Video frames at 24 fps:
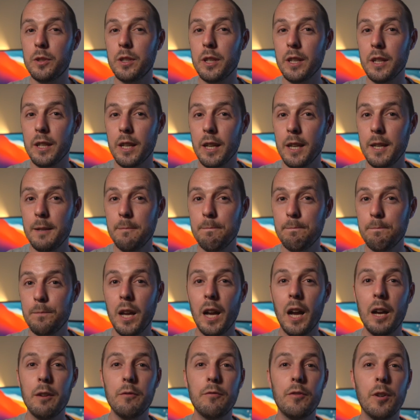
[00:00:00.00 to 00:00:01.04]
C D,
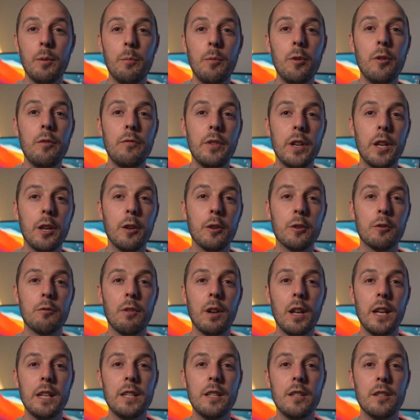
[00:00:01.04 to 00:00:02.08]
and for more videos
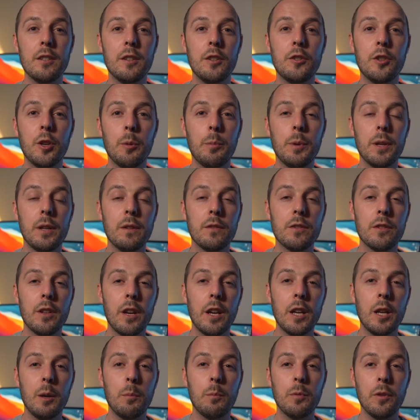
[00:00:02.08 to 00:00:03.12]
relating to the topic of
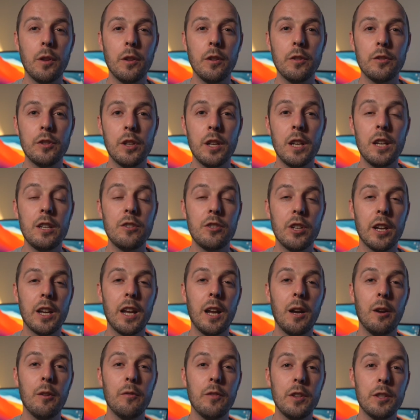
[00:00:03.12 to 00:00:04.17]
psychopathology, check
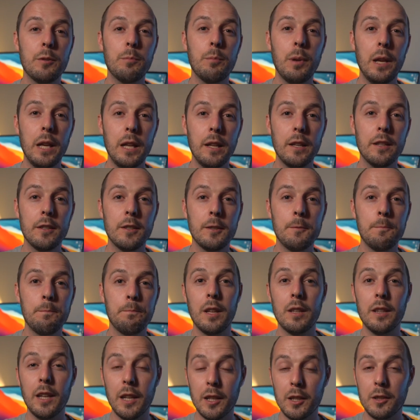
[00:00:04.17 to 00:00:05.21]
out this playlist.
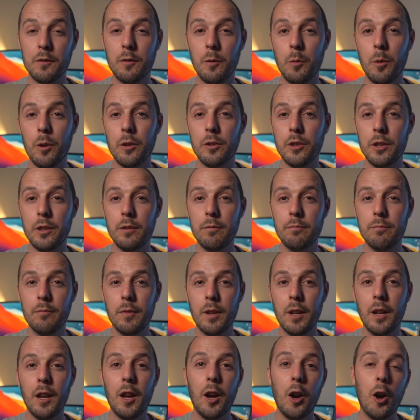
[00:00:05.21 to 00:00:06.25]
Thanks for watching,
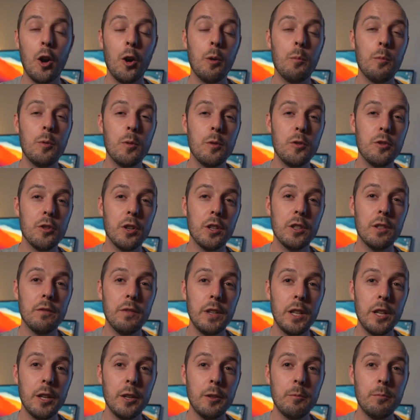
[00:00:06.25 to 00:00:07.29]
I hope you enjoyed the
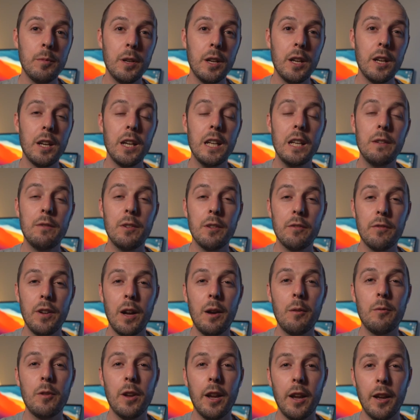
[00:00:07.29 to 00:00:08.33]
video, and if you
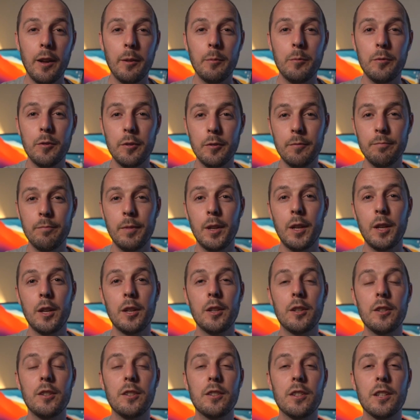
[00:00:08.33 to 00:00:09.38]
found it helpful,
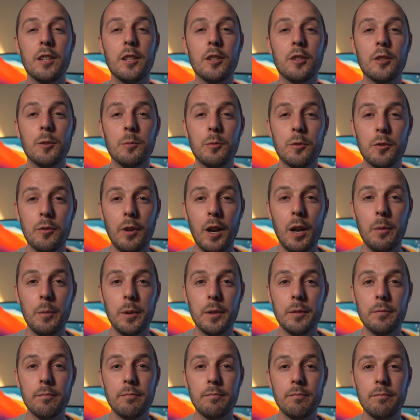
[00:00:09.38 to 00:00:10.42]
consider
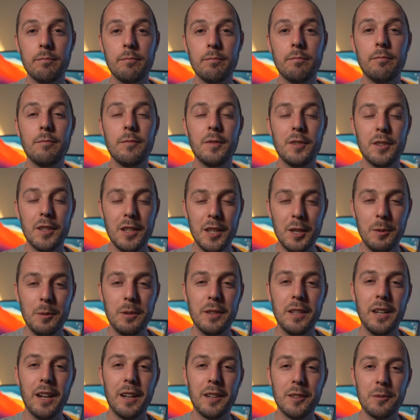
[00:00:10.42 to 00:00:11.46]
subscribing. See you in
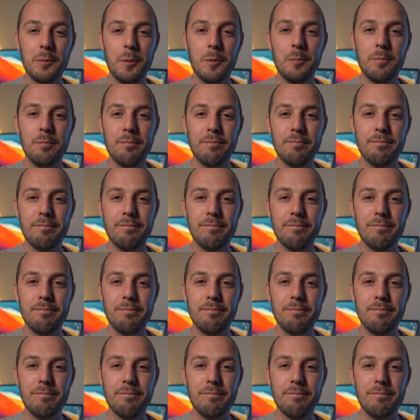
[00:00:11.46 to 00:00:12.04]
the next one.